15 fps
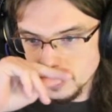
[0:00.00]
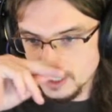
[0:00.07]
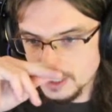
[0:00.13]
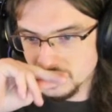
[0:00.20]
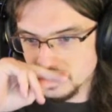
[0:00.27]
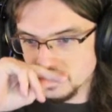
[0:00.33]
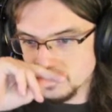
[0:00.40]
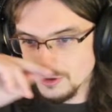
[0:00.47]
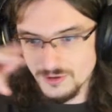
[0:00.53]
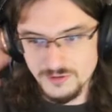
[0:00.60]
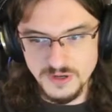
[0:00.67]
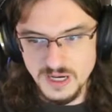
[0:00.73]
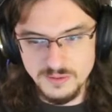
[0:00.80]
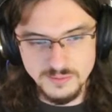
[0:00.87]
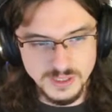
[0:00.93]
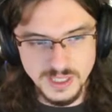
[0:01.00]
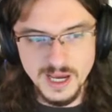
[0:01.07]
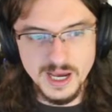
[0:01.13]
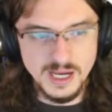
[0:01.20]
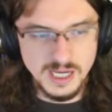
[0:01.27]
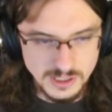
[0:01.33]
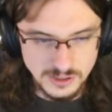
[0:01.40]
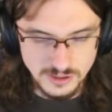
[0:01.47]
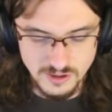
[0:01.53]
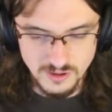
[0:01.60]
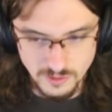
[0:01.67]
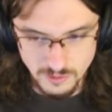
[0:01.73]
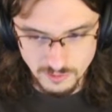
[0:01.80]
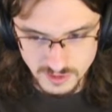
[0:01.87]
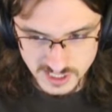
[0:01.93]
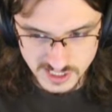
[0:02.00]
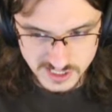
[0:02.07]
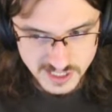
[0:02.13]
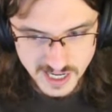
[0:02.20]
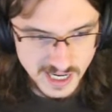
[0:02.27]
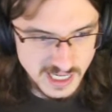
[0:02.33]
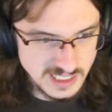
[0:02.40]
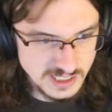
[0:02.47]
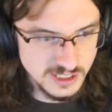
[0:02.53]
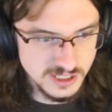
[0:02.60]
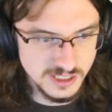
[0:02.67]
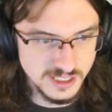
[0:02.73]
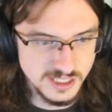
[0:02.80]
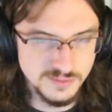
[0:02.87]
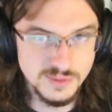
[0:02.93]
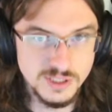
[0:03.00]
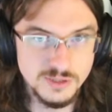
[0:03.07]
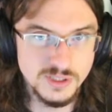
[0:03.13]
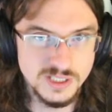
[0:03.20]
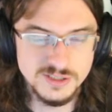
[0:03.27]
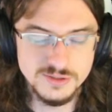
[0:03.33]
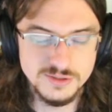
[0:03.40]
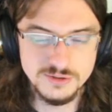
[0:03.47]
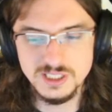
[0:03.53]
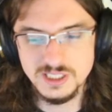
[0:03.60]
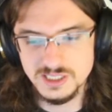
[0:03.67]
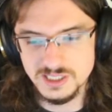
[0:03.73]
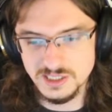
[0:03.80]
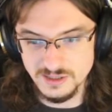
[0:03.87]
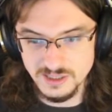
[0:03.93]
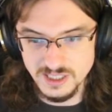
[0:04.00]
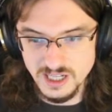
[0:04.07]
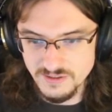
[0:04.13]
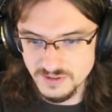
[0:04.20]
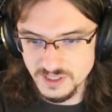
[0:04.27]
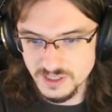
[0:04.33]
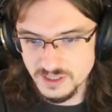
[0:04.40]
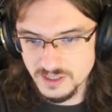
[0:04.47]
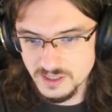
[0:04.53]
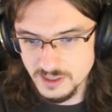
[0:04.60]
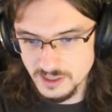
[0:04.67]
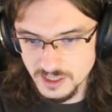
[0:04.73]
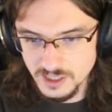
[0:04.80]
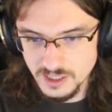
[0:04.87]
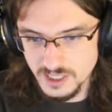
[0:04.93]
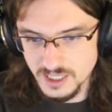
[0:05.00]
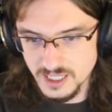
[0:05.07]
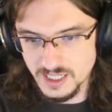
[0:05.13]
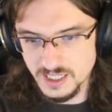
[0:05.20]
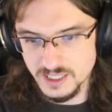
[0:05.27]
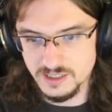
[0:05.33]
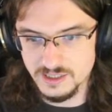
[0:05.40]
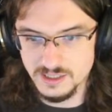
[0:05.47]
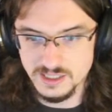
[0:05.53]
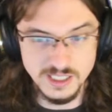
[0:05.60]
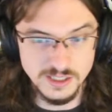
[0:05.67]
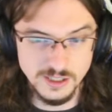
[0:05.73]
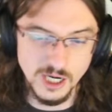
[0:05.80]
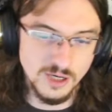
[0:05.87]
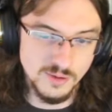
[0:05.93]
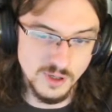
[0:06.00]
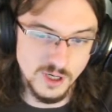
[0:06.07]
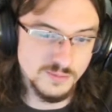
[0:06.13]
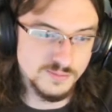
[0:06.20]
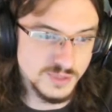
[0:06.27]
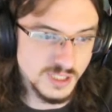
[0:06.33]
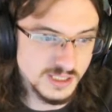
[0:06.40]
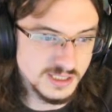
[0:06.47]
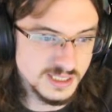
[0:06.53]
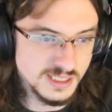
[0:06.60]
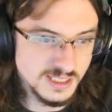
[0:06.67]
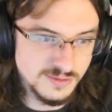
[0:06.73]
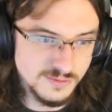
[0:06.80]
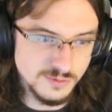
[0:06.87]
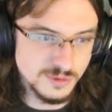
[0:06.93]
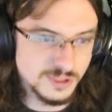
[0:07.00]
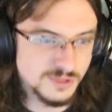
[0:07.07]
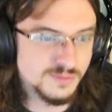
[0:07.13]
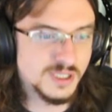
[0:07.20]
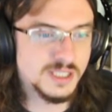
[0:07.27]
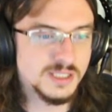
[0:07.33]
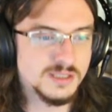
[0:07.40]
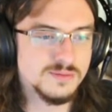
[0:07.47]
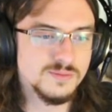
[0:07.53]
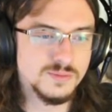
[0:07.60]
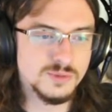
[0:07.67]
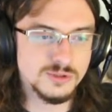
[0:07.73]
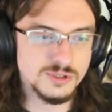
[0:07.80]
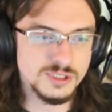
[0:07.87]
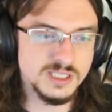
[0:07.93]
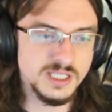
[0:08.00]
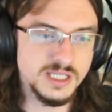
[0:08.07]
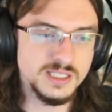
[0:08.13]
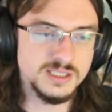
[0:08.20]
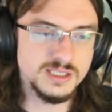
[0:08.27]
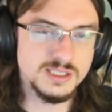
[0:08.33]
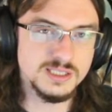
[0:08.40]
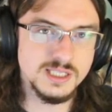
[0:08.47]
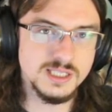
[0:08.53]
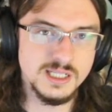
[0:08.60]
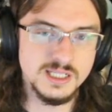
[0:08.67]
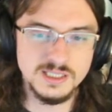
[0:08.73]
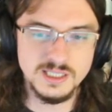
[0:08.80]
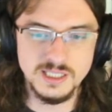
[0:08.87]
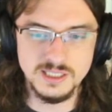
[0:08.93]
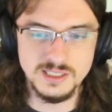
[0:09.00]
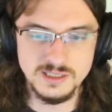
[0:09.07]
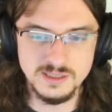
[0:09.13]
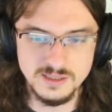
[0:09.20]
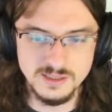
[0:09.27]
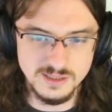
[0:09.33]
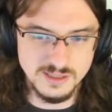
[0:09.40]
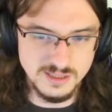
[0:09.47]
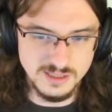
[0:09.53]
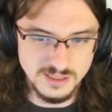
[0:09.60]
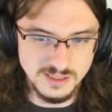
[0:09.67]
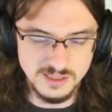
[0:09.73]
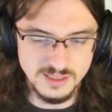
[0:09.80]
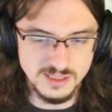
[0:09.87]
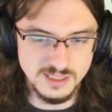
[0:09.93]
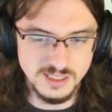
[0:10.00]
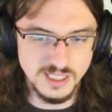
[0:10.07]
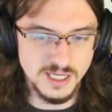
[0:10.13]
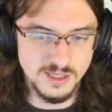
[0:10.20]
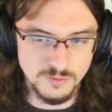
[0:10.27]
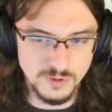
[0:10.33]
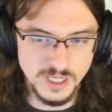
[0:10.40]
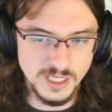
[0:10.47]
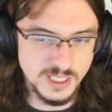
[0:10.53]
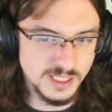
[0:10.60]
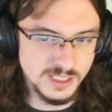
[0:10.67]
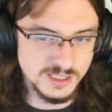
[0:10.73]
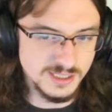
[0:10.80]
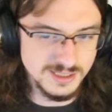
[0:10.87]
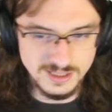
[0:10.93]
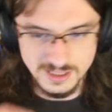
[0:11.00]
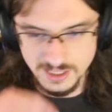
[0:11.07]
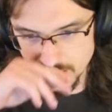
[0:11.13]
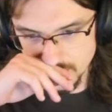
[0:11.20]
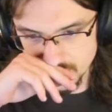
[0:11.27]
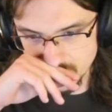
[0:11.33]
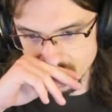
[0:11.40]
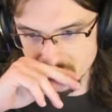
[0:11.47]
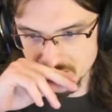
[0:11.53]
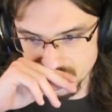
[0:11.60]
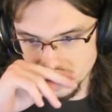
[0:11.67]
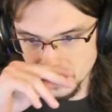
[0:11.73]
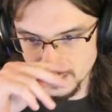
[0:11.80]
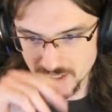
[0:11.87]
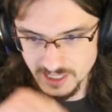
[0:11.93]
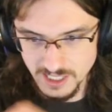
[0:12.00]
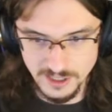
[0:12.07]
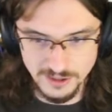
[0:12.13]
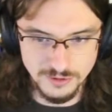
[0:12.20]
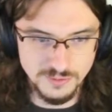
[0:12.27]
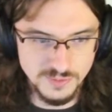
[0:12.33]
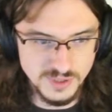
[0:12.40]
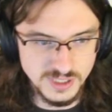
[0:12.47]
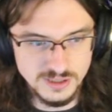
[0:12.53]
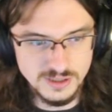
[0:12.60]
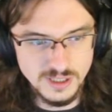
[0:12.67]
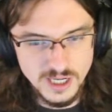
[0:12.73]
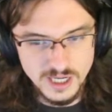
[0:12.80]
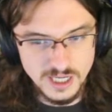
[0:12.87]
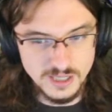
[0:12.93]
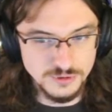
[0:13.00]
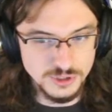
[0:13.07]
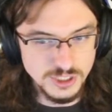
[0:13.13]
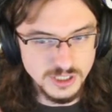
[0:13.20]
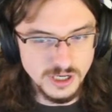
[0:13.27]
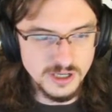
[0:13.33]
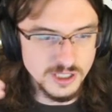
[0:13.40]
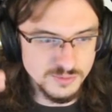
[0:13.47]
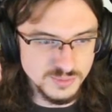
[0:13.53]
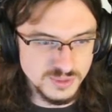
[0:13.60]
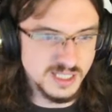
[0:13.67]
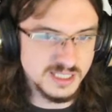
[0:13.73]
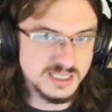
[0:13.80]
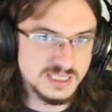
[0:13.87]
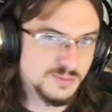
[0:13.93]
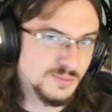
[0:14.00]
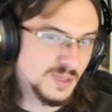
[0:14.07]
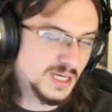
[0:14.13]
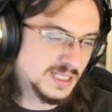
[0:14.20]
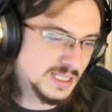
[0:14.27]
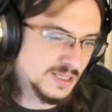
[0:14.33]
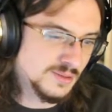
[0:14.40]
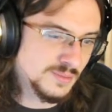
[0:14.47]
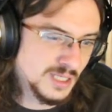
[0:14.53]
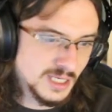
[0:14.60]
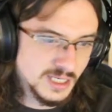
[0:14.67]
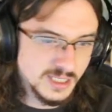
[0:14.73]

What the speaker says: I think the whole family angle was tacked on midway through season 11. Abducted would have made more sense. And then, yeah, writing it, they decided that it would be... If she got abducted by them,